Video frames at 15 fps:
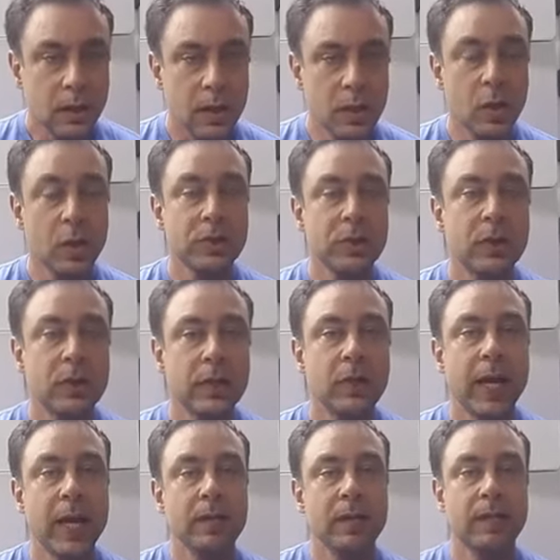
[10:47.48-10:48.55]
you
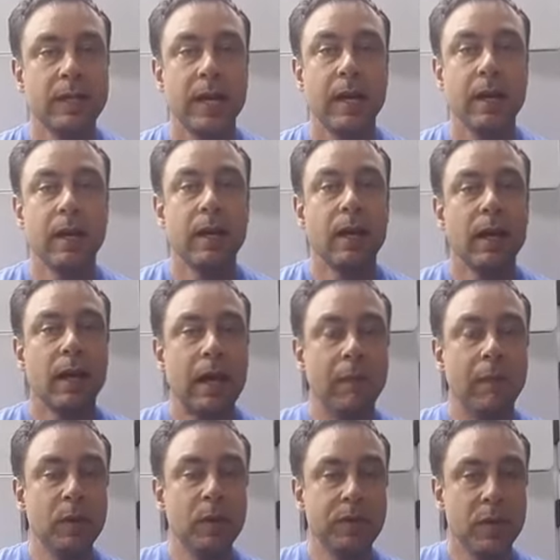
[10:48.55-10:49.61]
cannot say
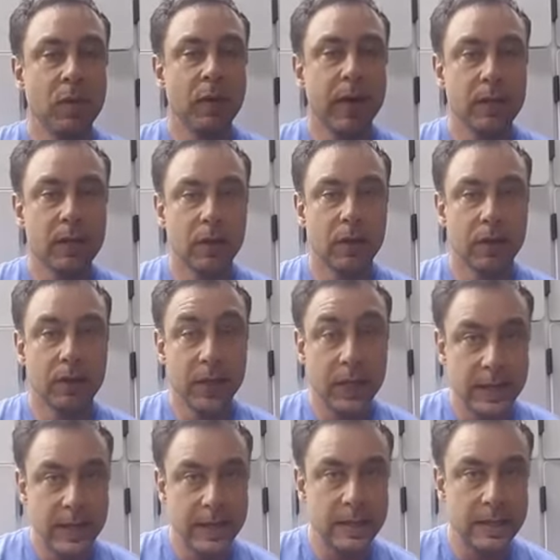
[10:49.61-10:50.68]
I'm losing weight on Jack
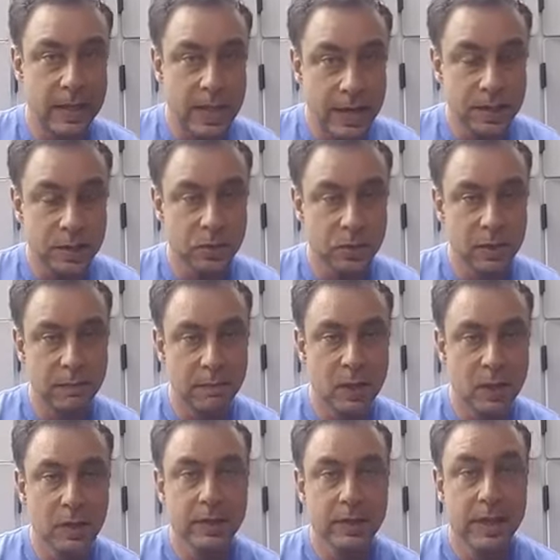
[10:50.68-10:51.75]
Daniels and ice cream,
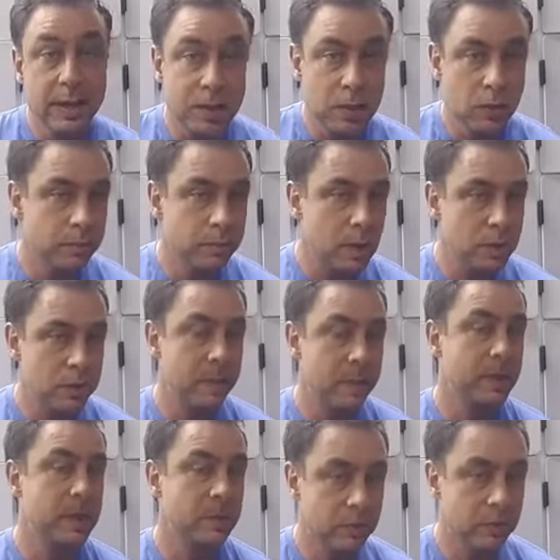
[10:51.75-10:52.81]
because yes, you would be losing weight,
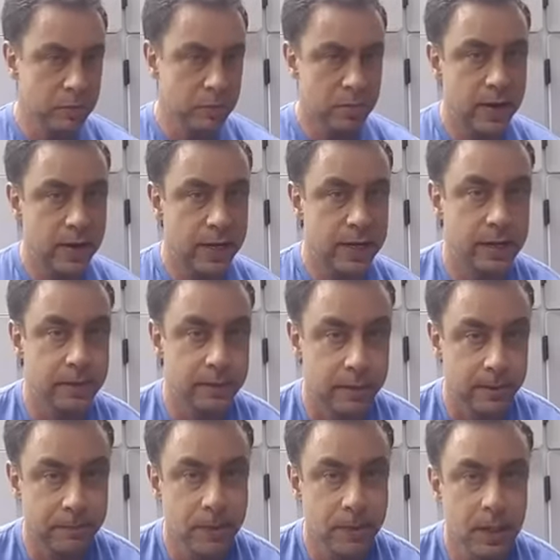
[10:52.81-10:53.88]
but you would be very unhealthy.
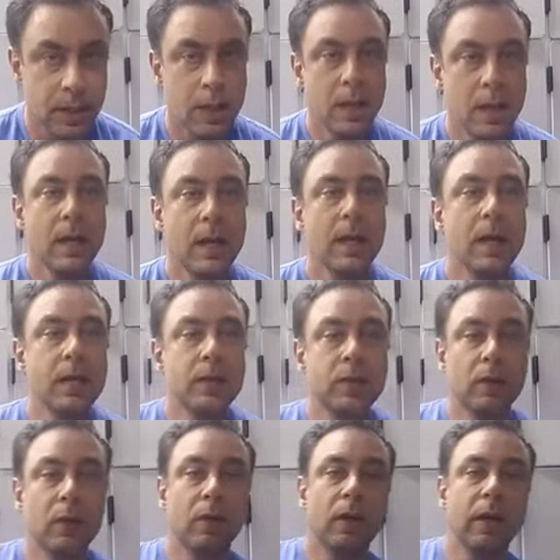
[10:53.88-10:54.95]

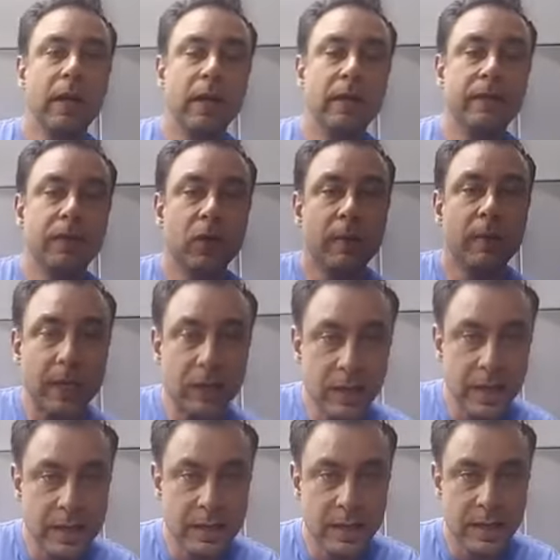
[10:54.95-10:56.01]
So if you go back to
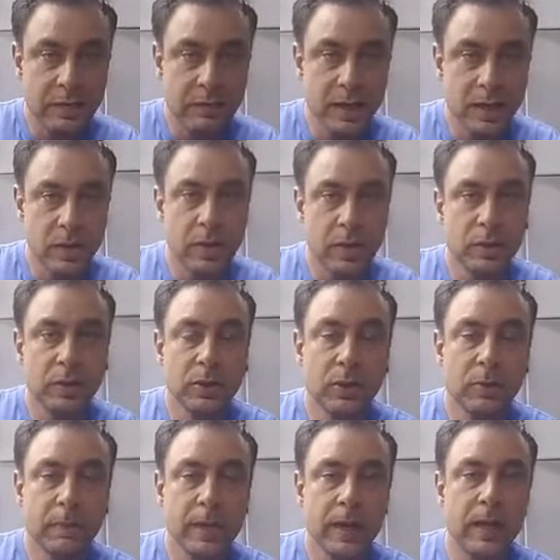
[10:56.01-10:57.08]
yesterday's video on
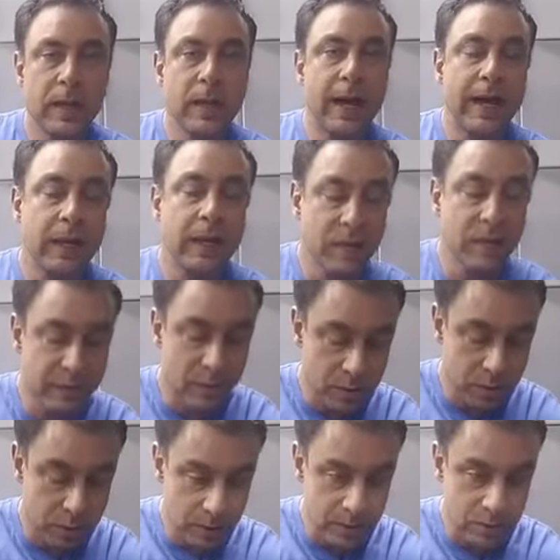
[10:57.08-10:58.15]
YouTube, I give you the
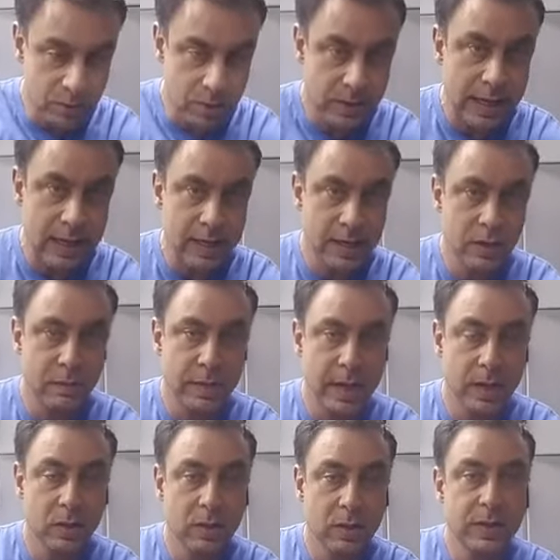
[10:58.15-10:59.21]
formula to dial in your
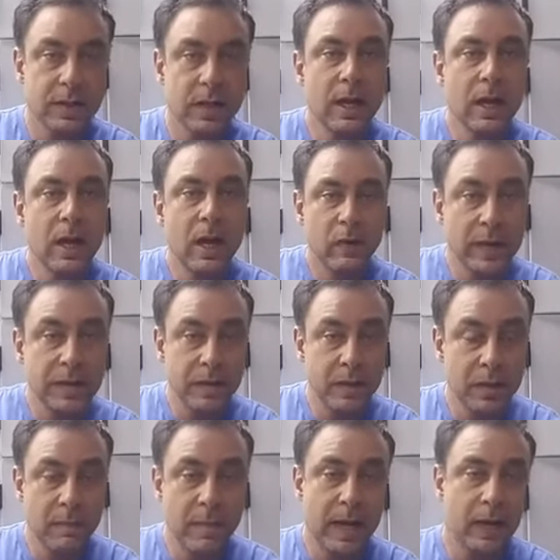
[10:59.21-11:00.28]
macros. Once you
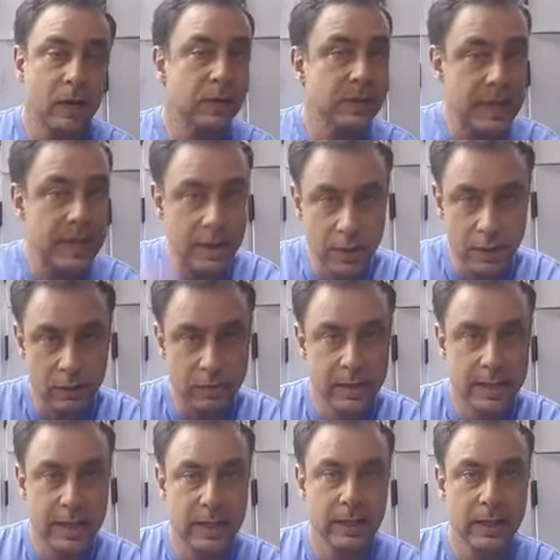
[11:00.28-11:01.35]
hit your macros, everything will be
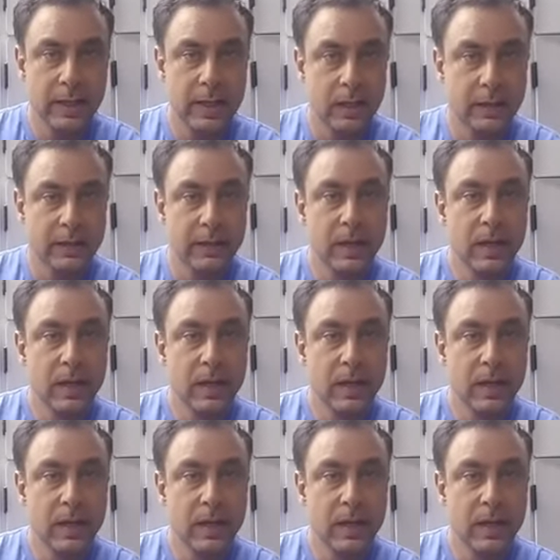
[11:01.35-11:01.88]
taken care of.